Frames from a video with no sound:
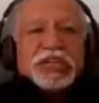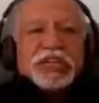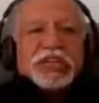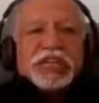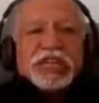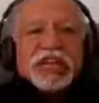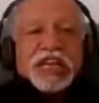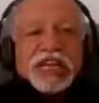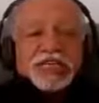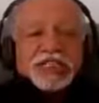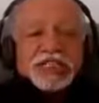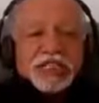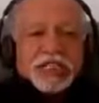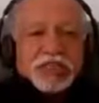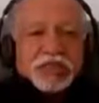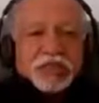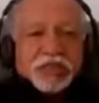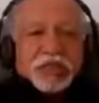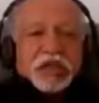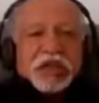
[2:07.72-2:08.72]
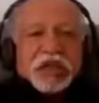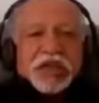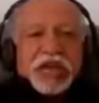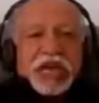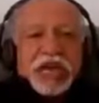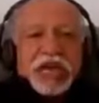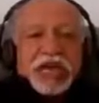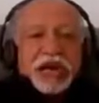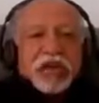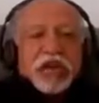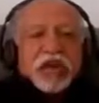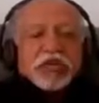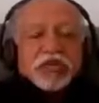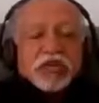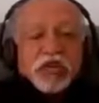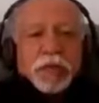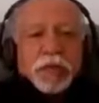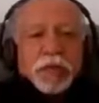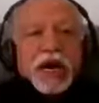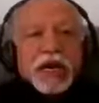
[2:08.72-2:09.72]
relations with an
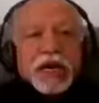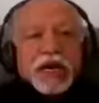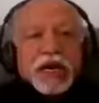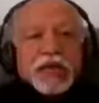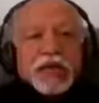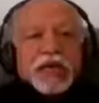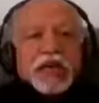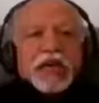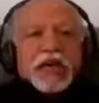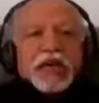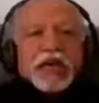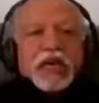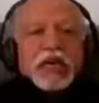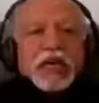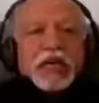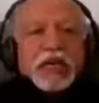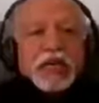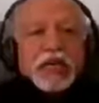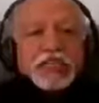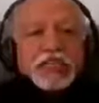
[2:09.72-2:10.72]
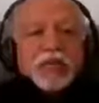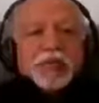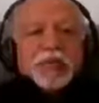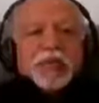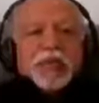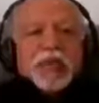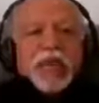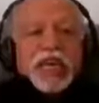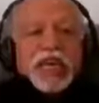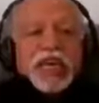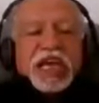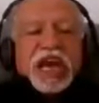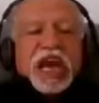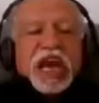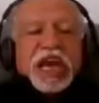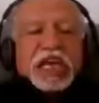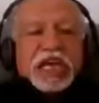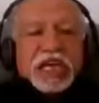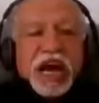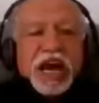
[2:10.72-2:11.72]
occupier is simply
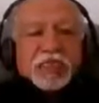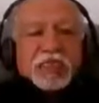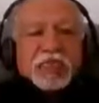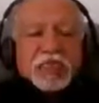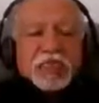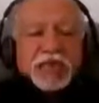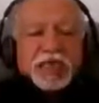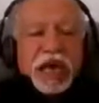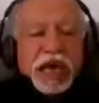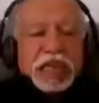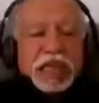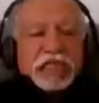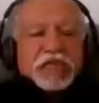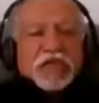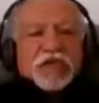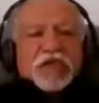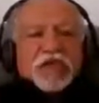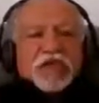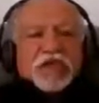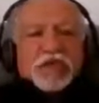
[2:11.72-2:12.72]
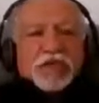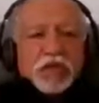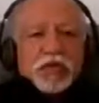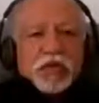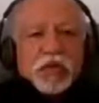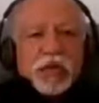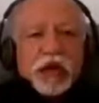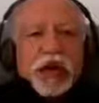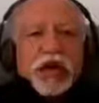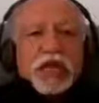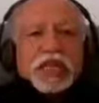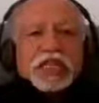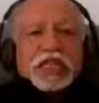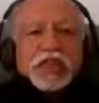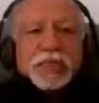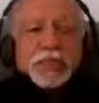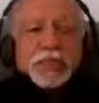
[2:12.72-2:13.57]
a crime as viewed by the